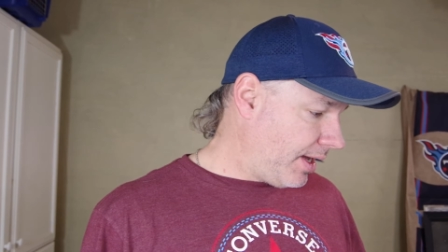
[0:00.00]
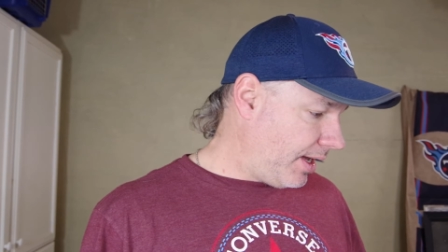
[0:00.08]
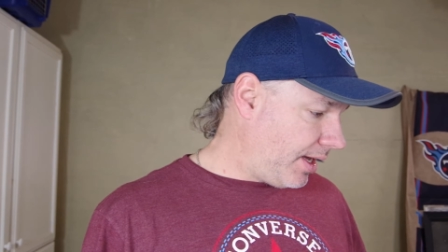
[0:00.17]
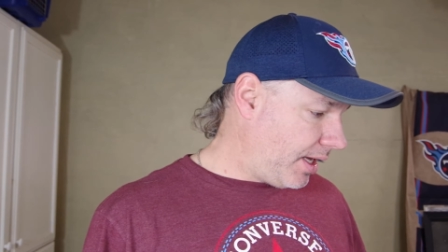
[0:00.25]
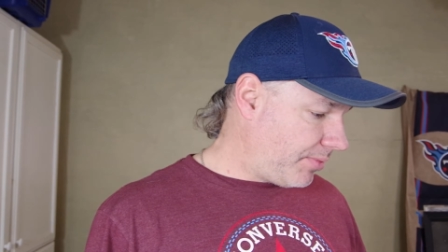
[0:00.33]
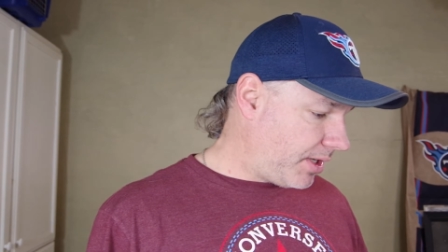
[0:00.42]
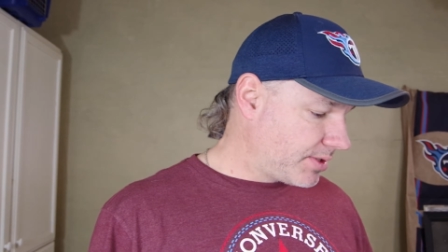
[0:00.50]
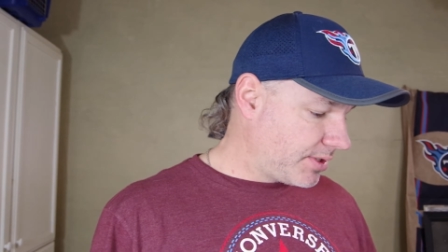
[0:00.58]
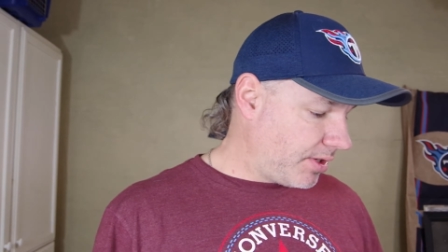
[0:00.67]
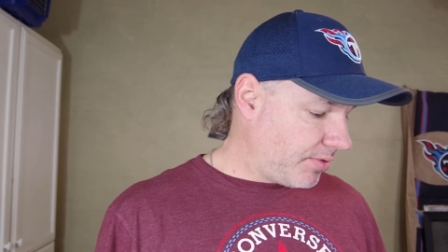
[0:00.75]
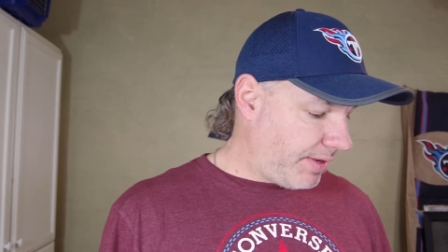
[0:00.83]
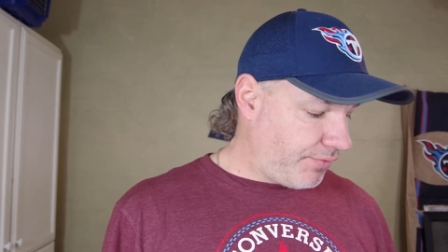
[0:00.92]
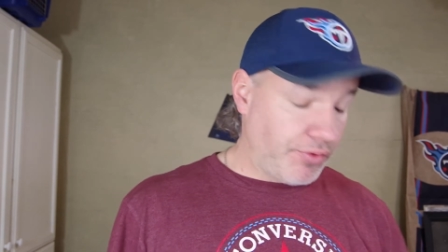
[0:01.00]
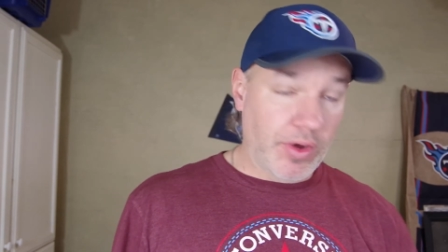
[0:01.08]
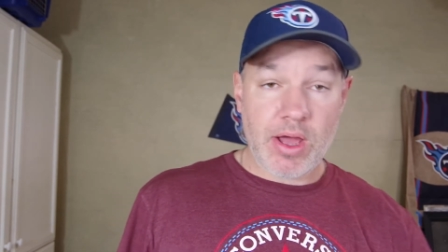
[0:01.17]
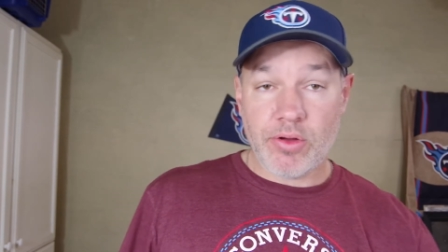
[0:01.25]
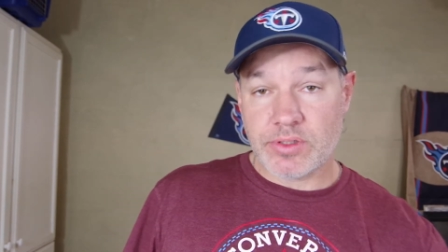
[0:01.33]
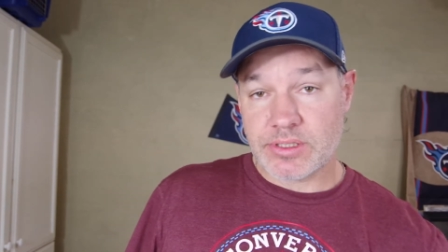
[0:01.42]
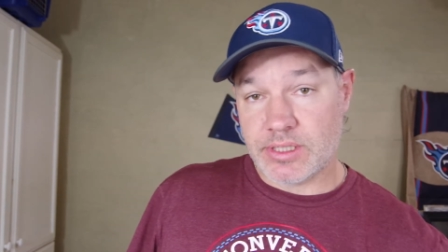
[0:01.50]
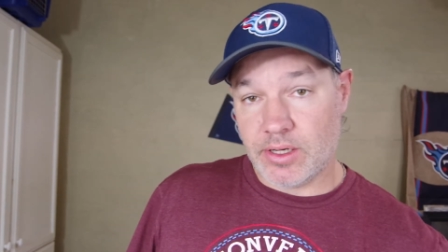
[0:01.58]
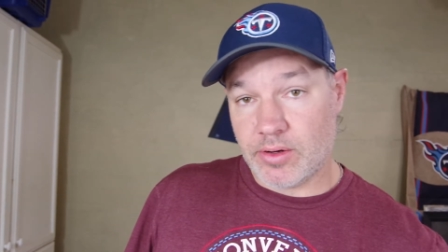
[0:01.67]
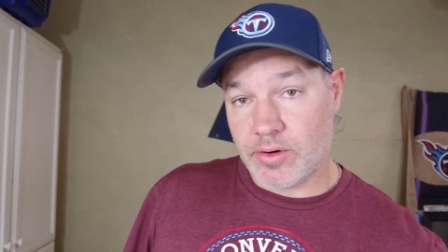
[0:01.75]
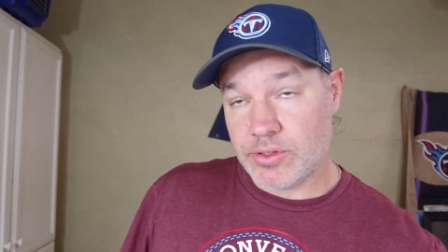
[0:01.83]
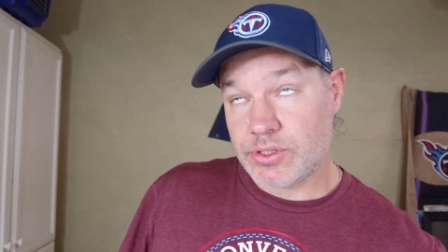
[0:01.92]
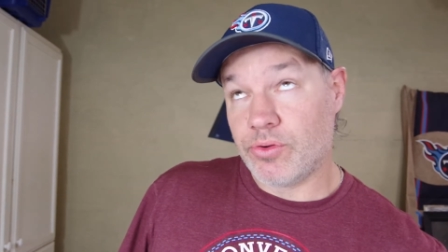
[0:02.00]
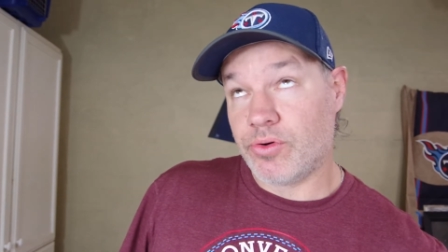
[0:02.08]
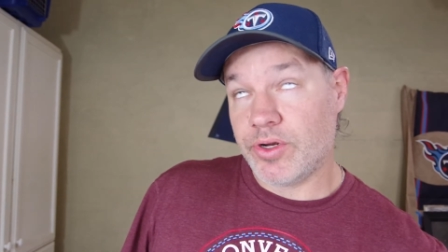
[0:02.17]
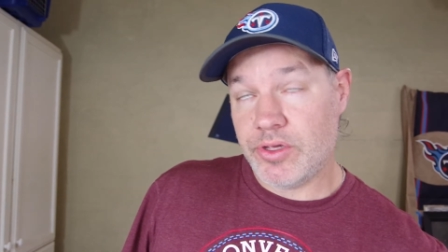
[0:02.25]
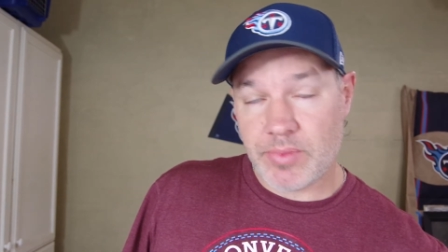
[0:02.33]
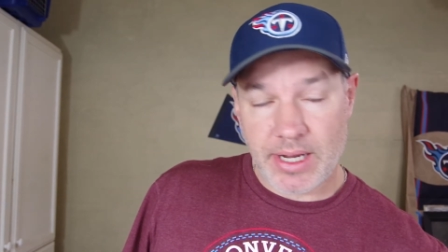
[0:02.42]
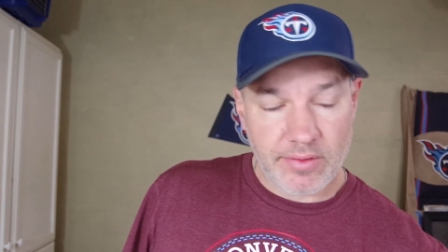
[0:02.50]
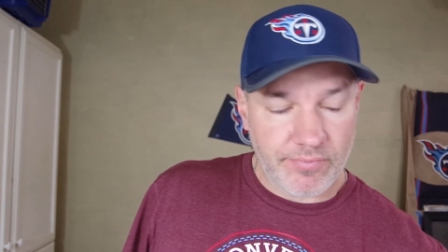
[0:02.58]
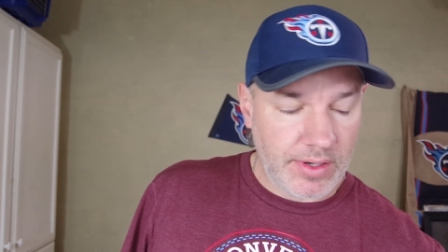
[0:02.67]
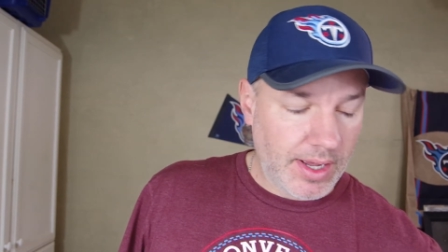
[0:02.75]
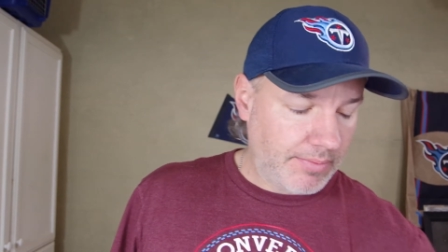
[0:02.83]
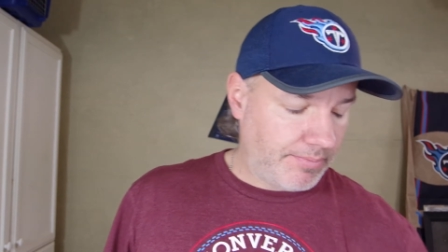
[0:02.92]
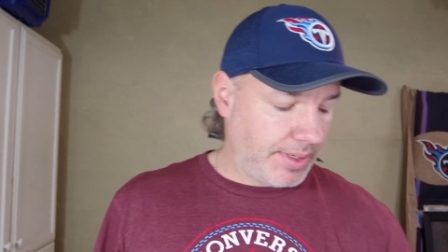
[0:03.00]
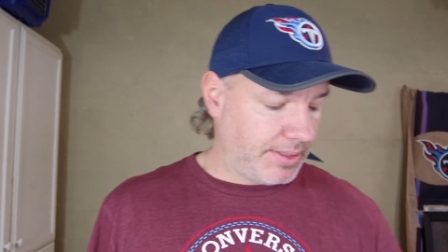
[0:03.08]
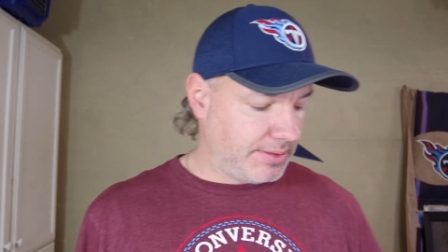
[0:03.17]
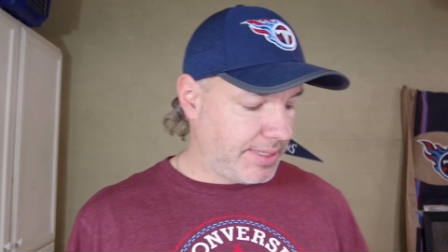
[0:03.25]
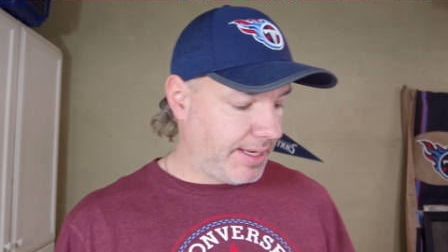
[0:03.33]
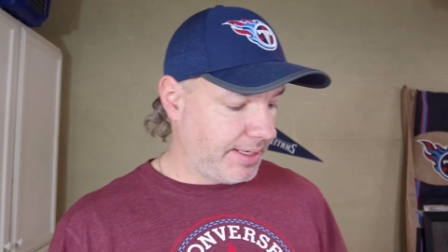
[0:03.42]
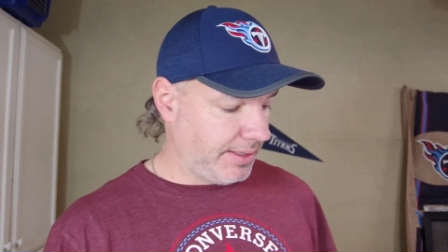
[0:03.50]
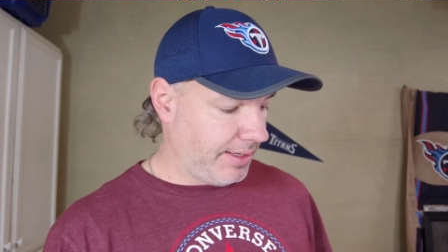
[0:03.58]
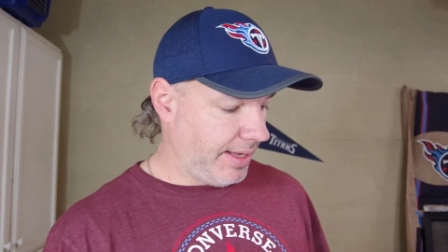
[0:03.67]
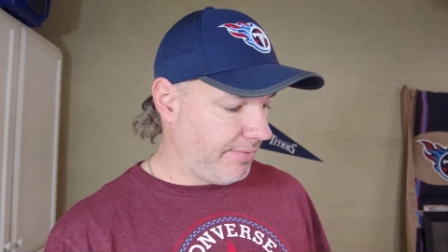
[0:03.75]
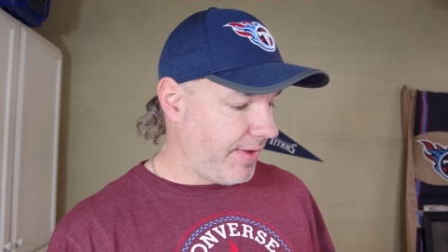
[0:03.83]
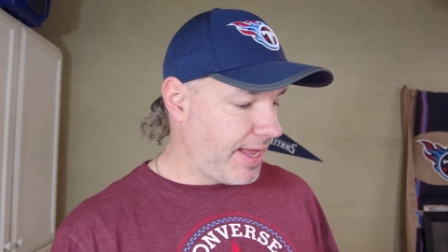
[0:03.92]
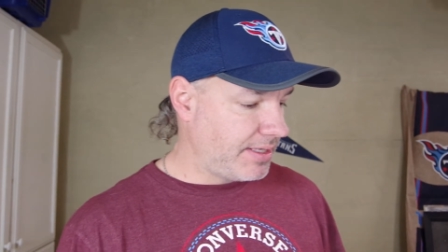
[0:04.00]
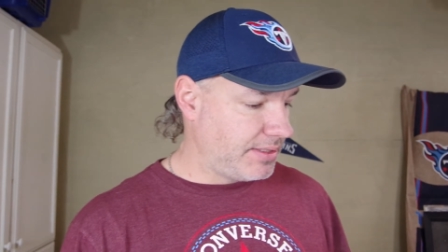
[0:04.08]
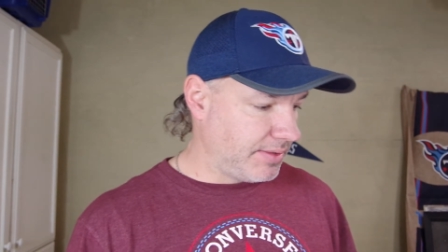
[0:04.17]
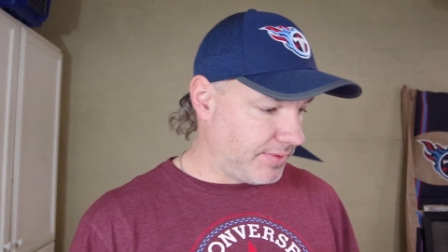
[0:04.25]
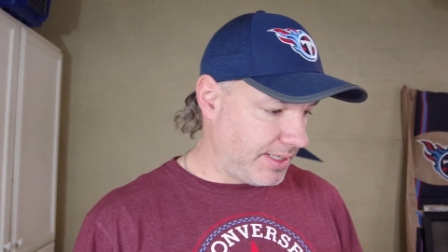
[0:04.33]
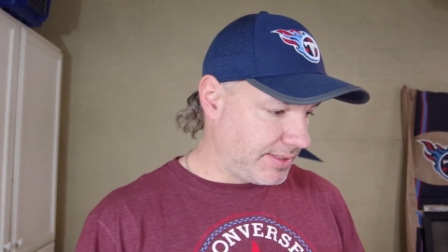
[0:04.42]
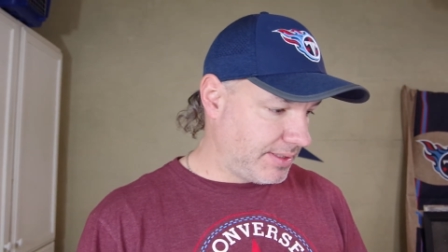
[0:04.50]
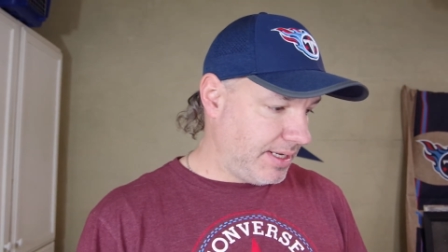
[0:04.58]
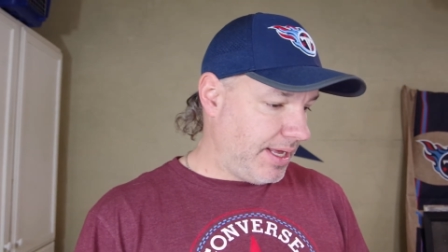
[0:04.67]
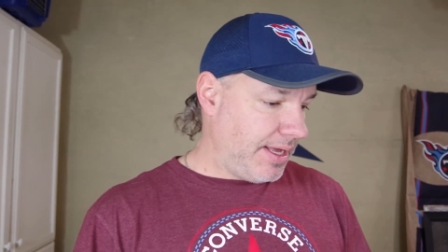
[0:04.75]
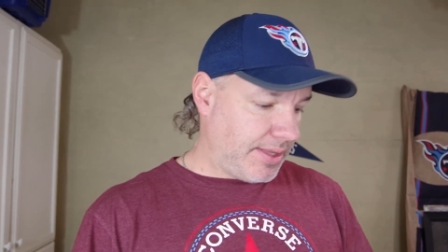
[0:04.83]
Um, also, if you own a store, store, you might have not been taking advantage of this.